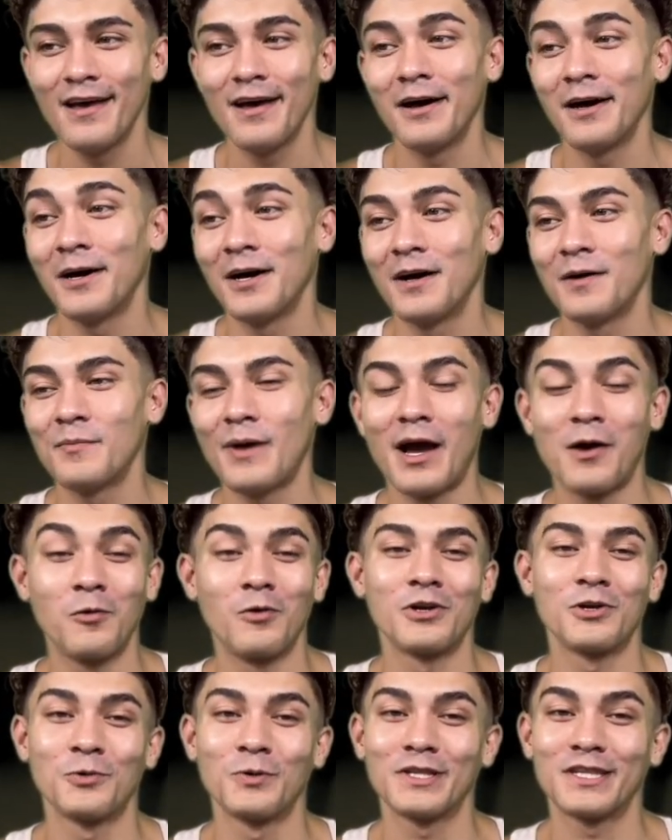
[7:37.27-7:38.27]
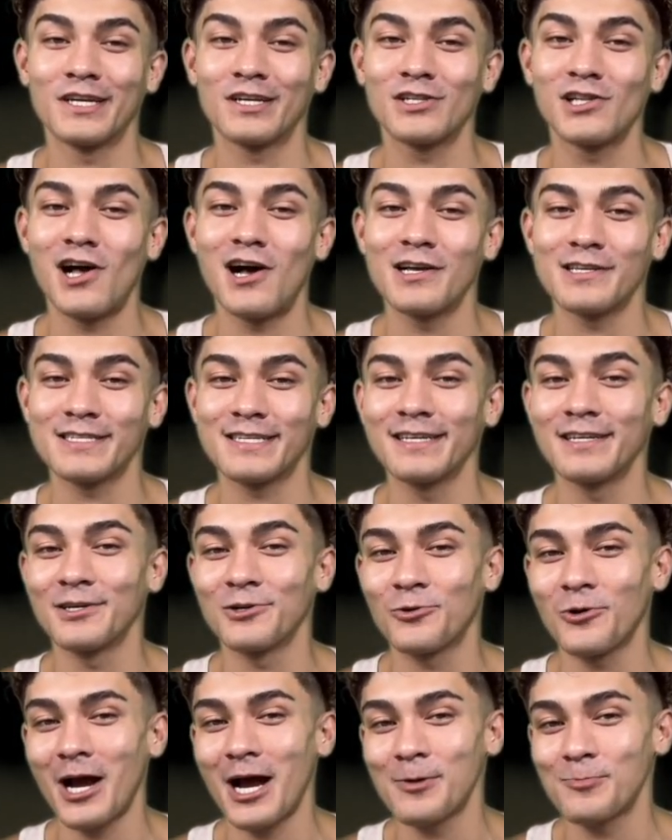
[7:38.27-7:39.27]
I wonder what the claw is gonna
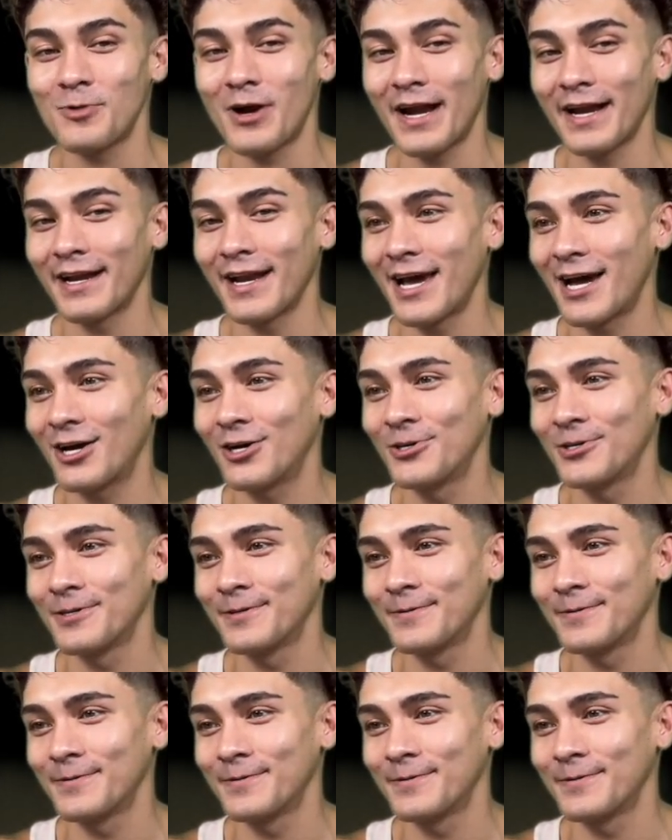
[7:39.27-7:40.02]
grab right now.